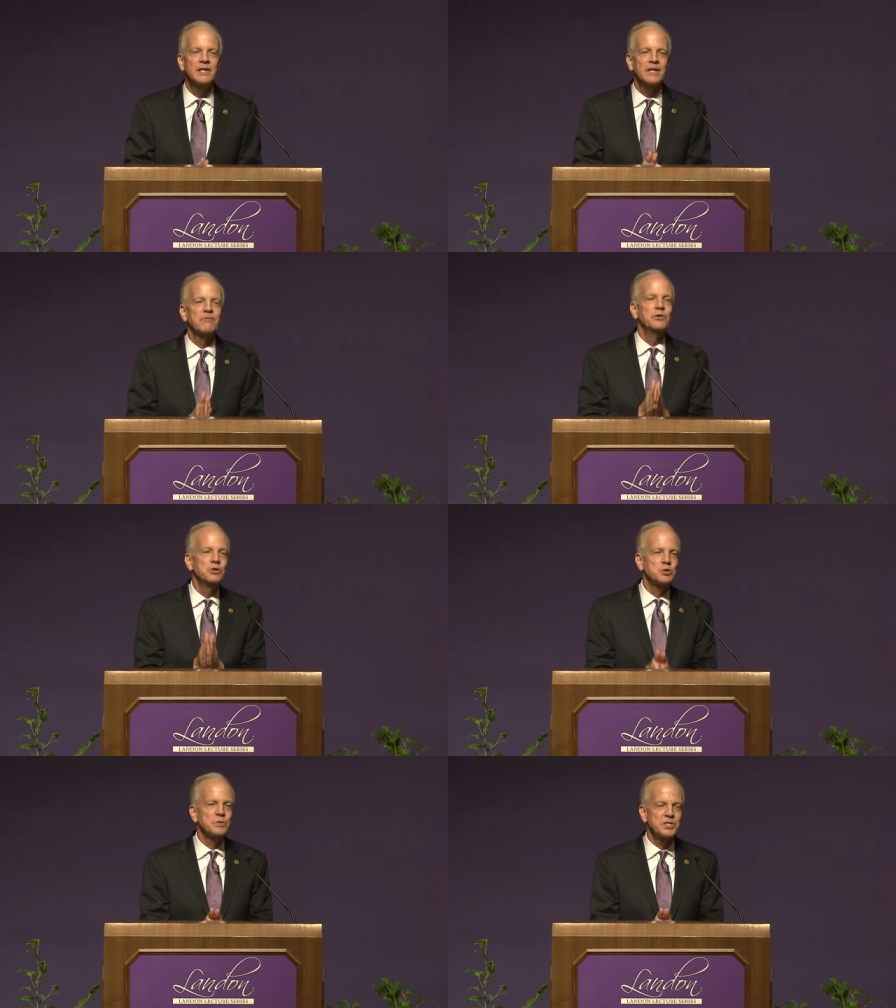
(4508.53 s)
if
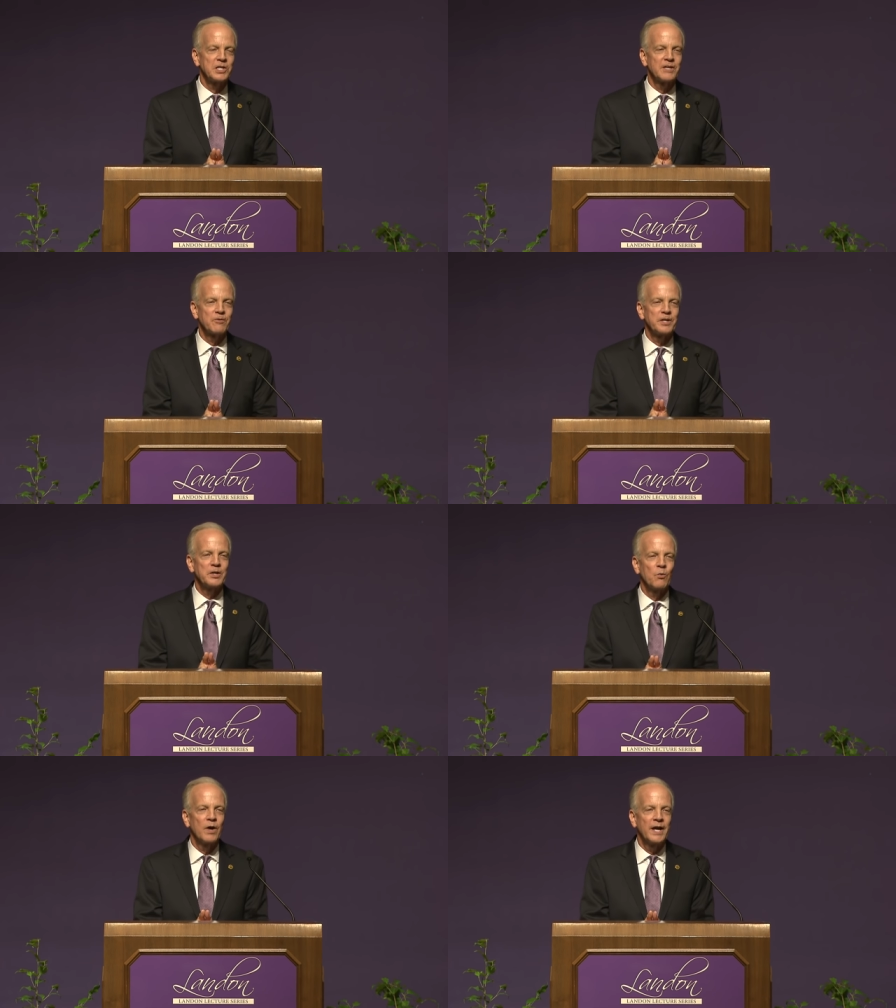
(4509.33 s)
news was delivered in
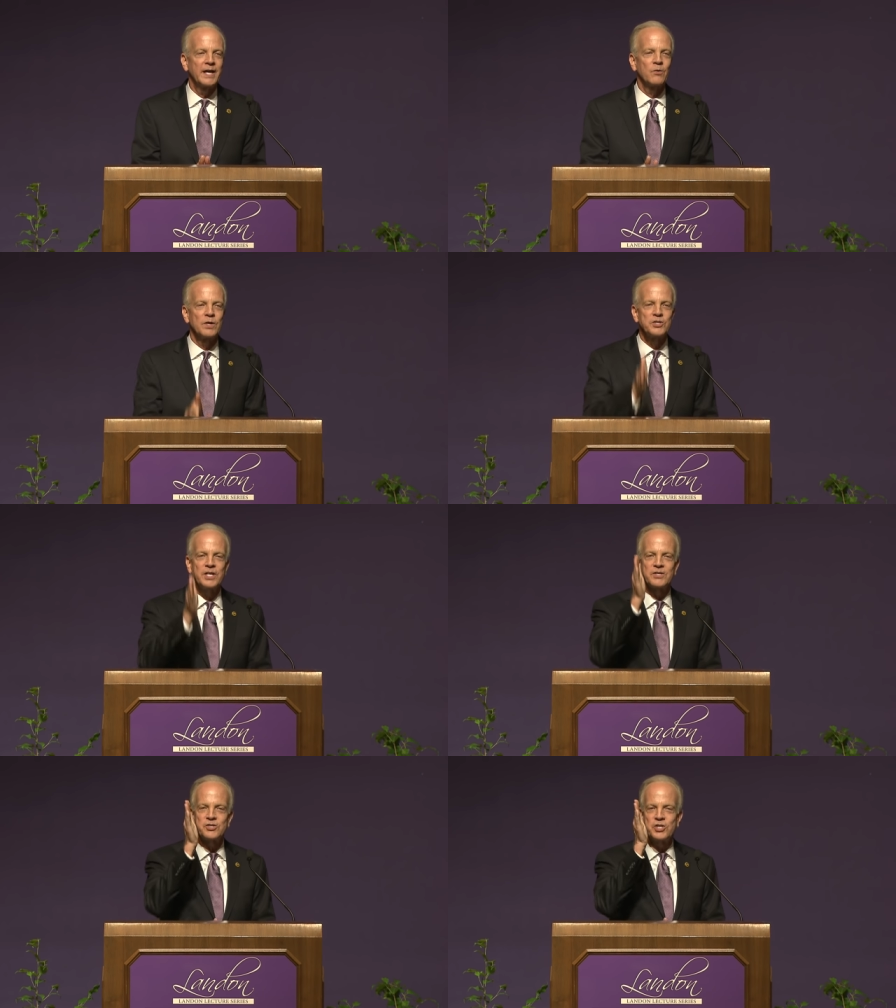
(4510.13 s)
a way in which
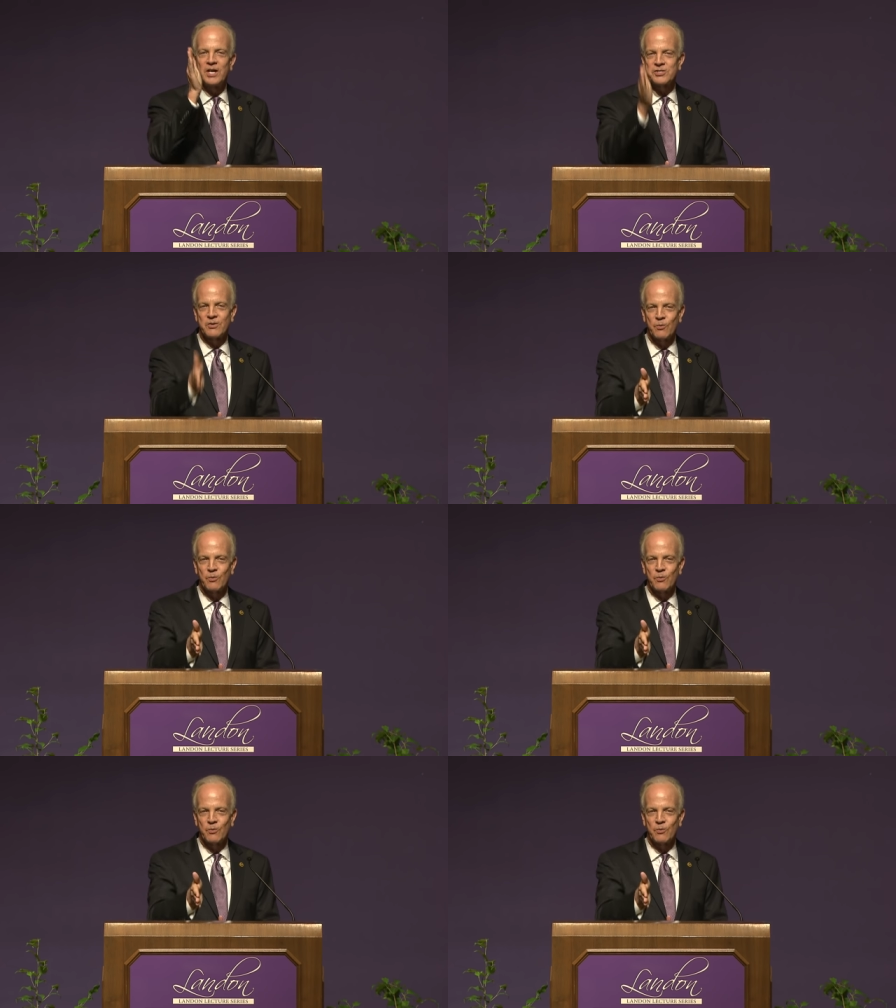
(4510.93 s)
it just